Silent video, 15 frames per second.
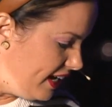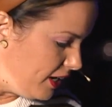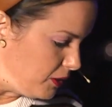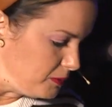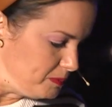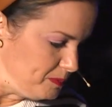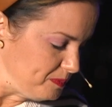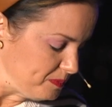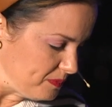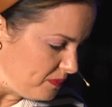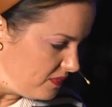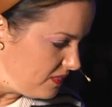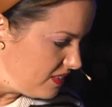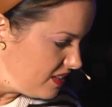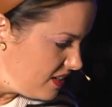Now,
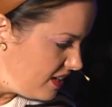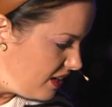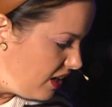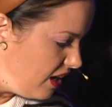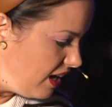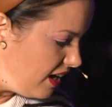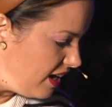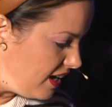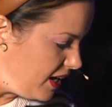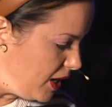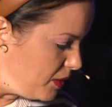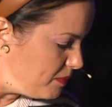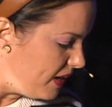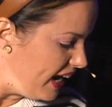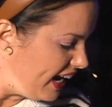
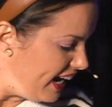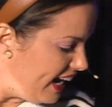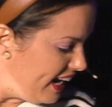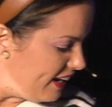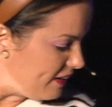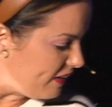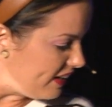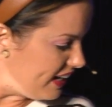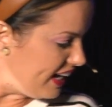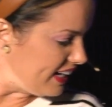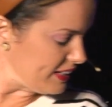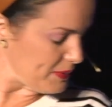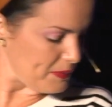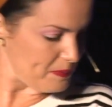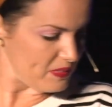Um,
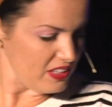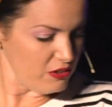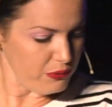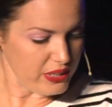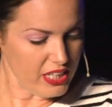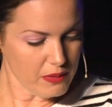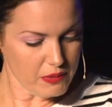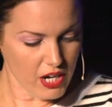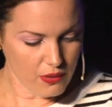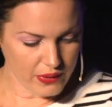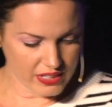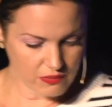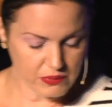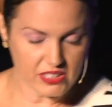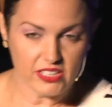if we keep
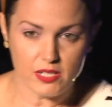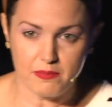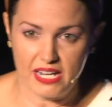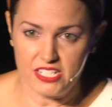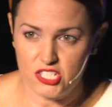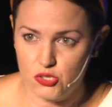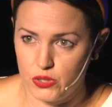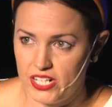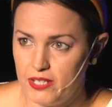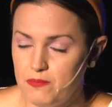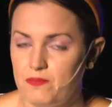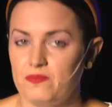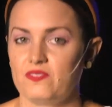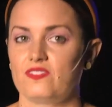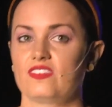going, we look at my
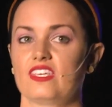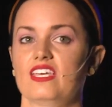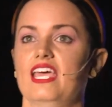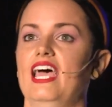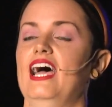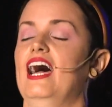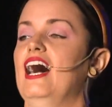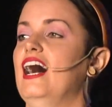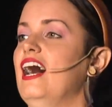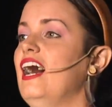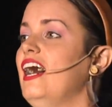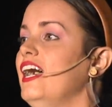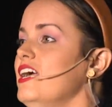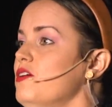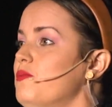story.
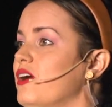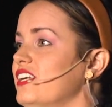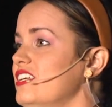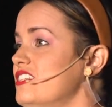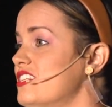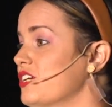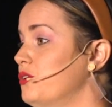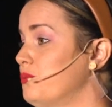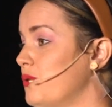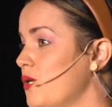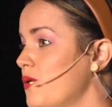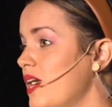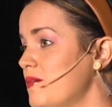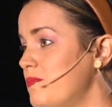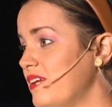I wanted to
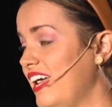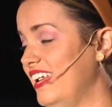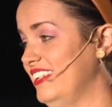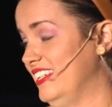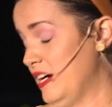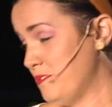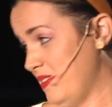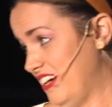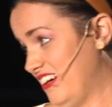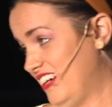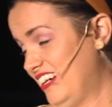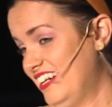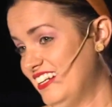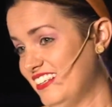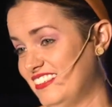grow up and get
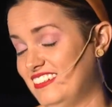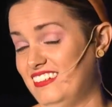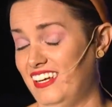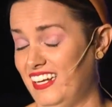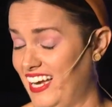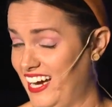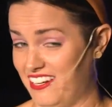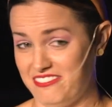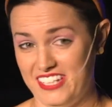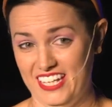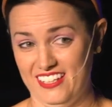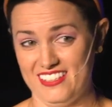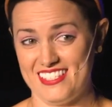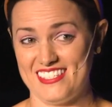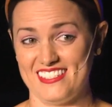married and
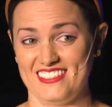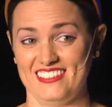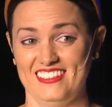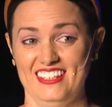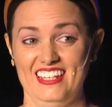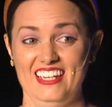have kids.